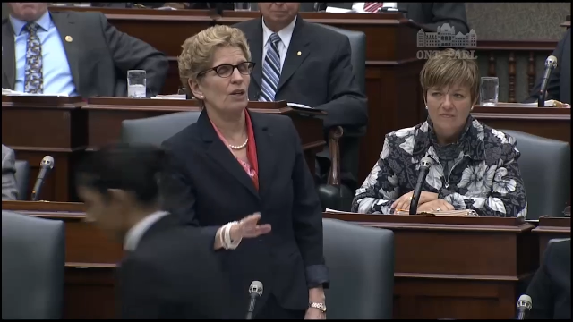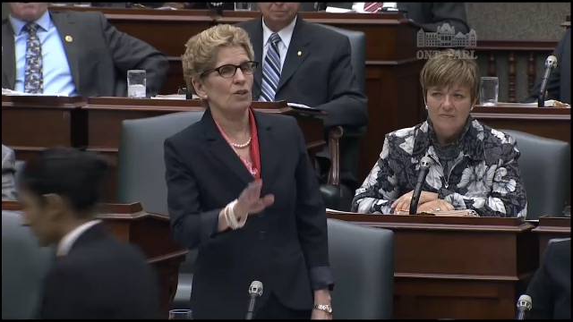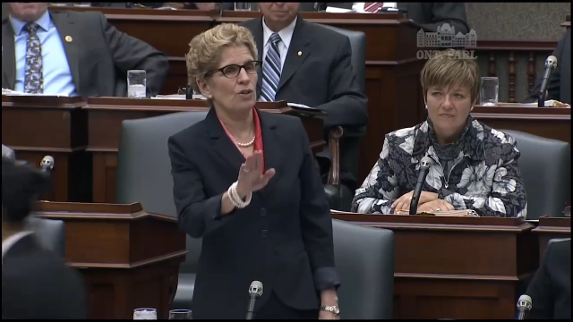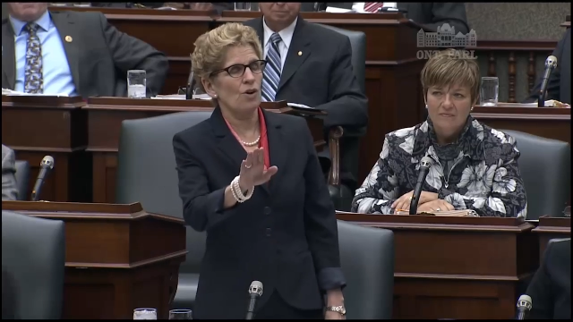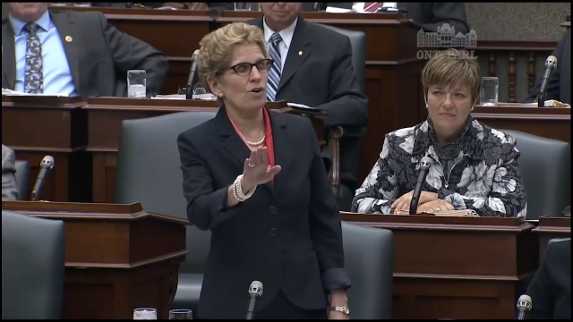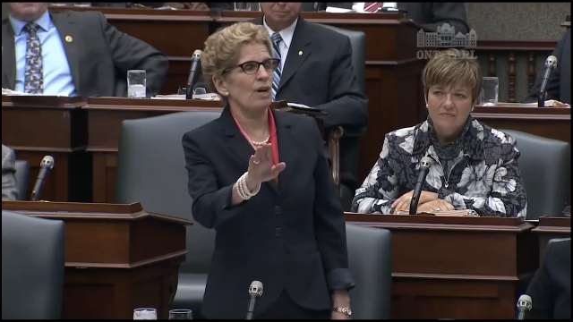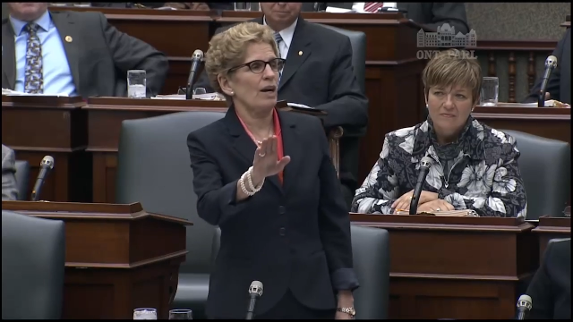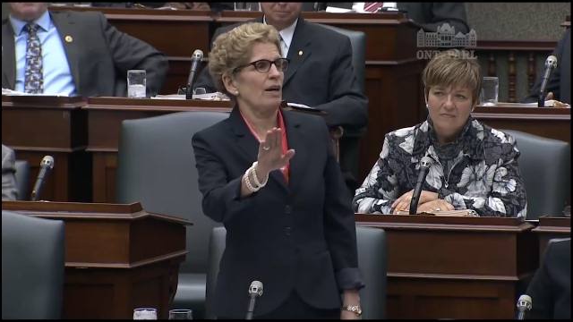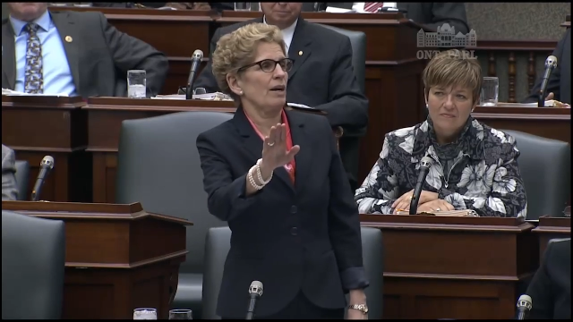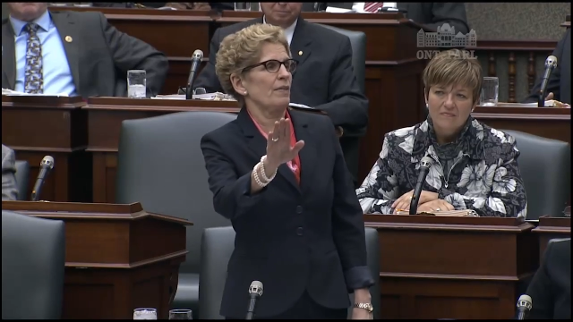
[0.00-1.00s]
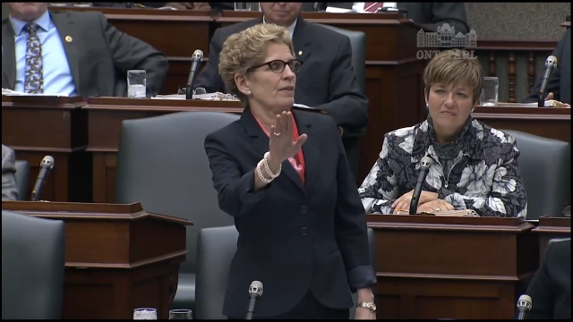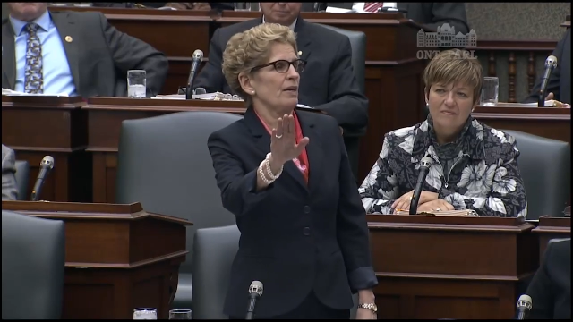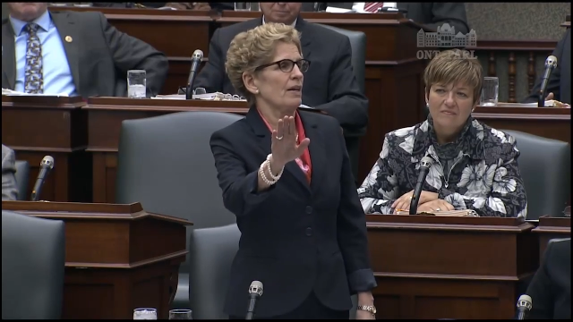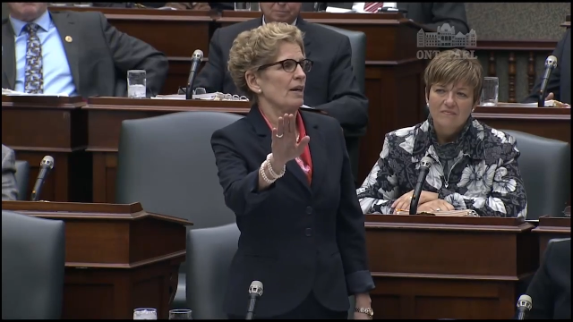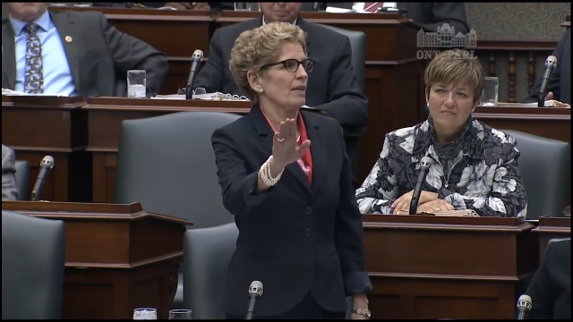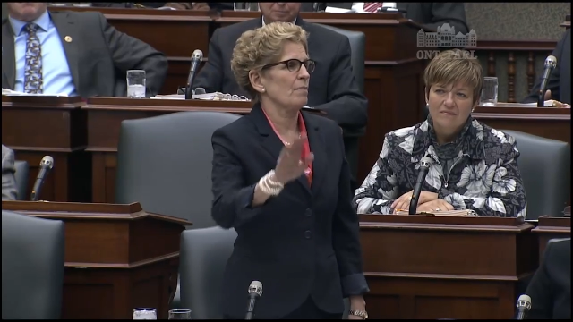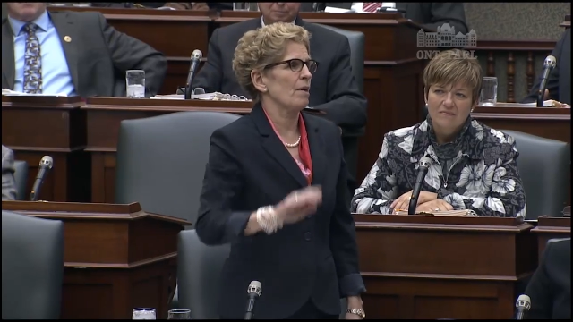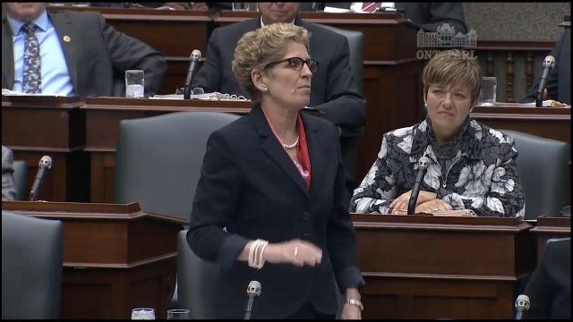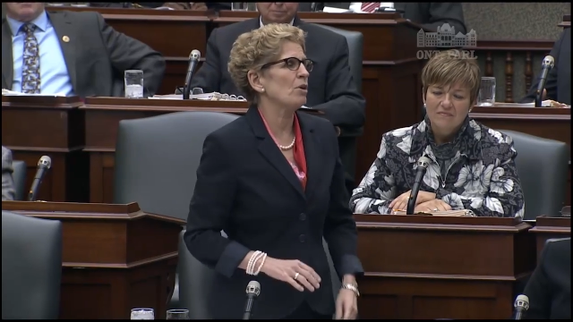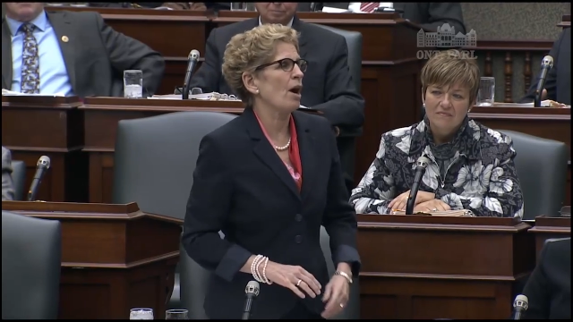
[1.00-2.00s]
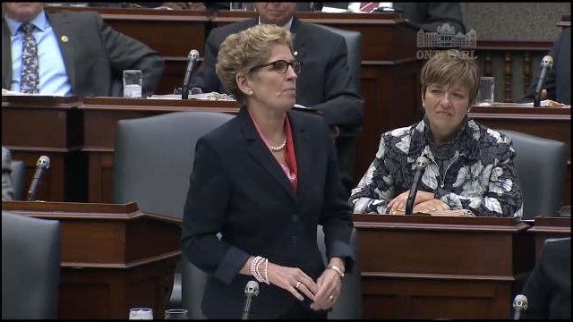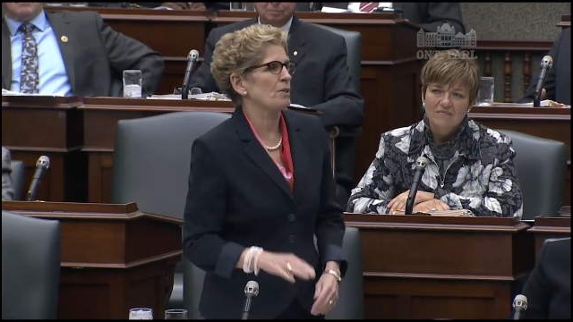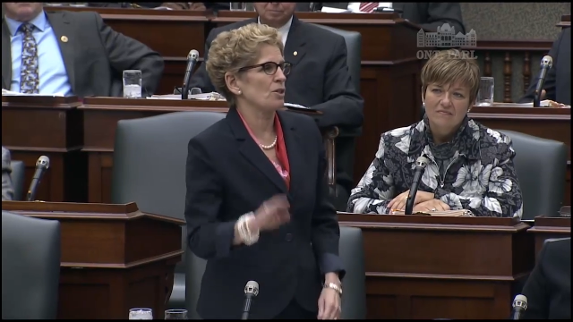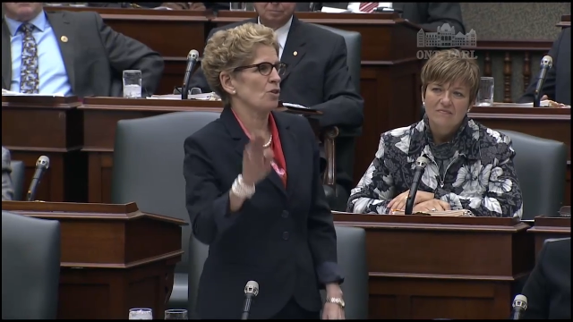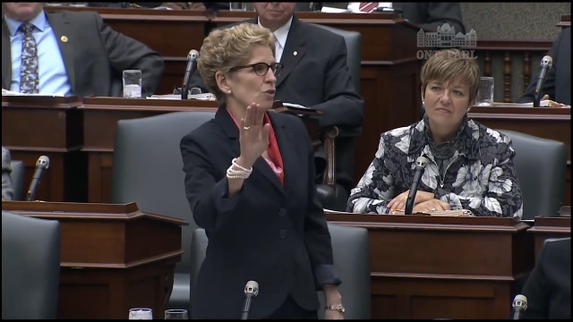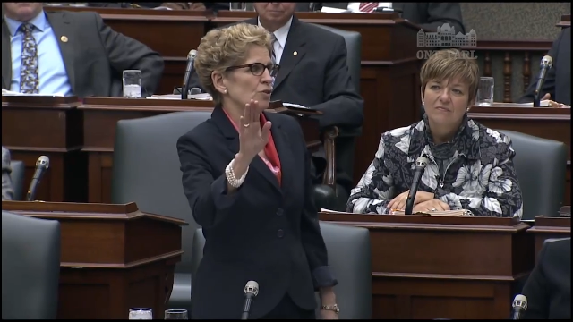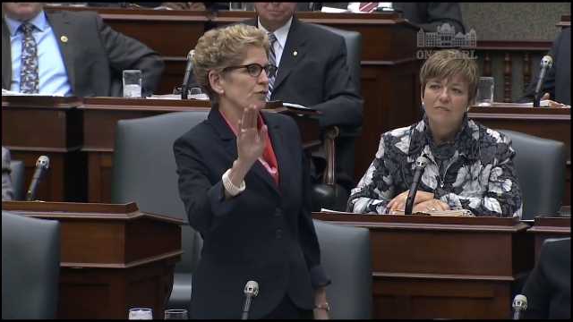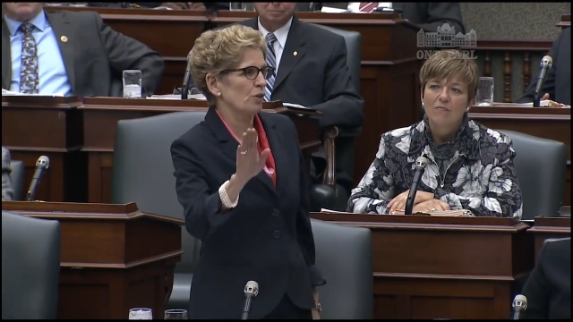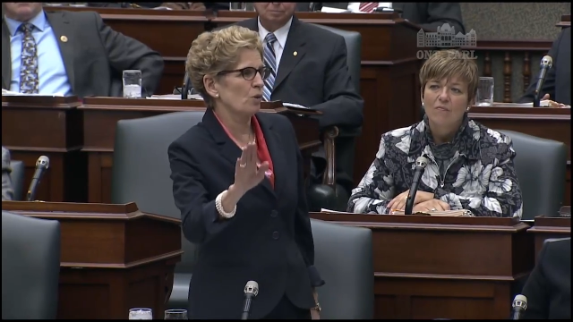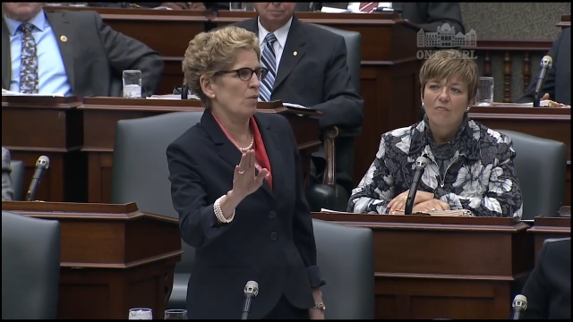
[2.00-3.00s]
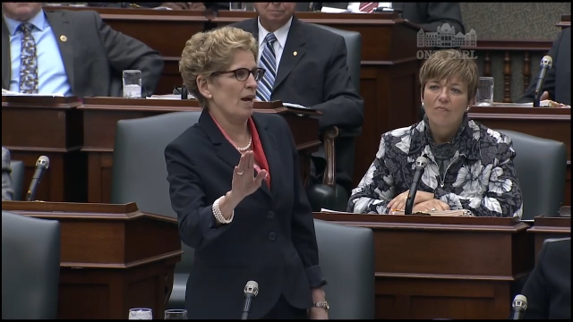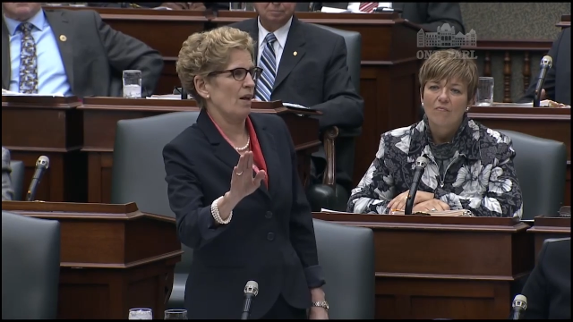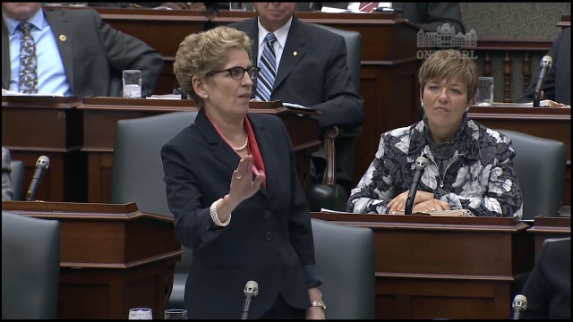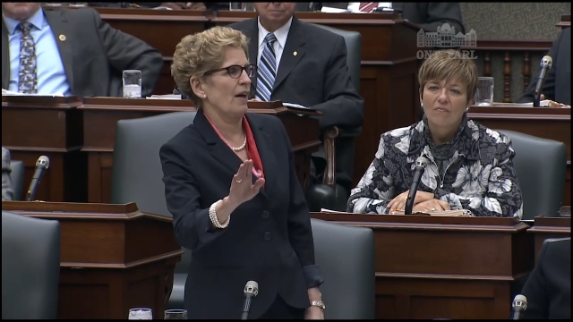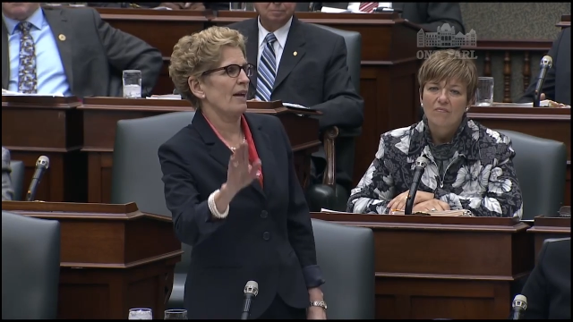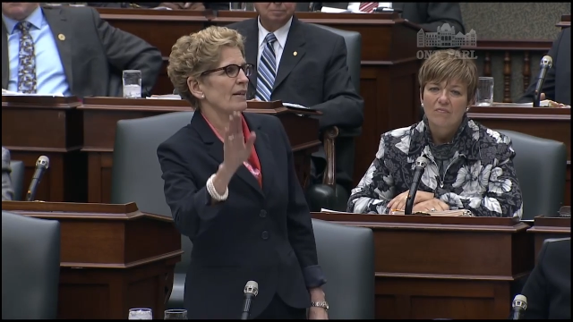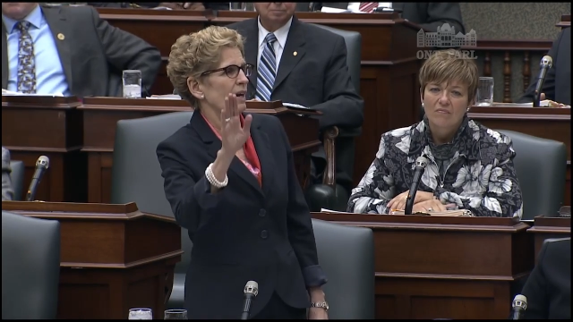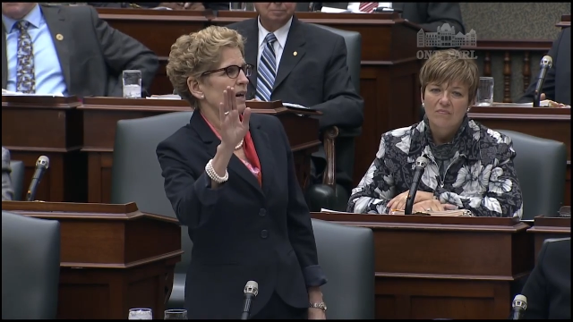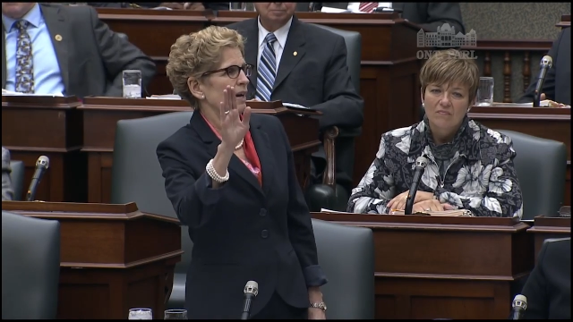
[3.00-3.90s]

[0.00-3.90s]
Speaker 1: you know, uh, the, uh, the member opposite knows full well that